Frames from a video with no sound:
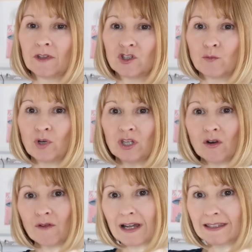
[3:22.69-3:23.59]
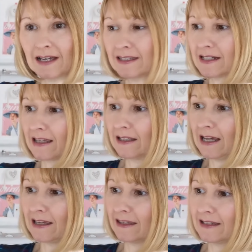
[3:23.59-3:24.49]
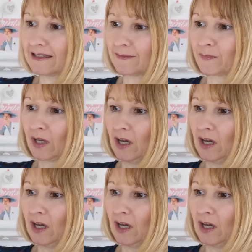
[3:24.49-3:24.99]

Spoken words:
So bring your right sides together like this.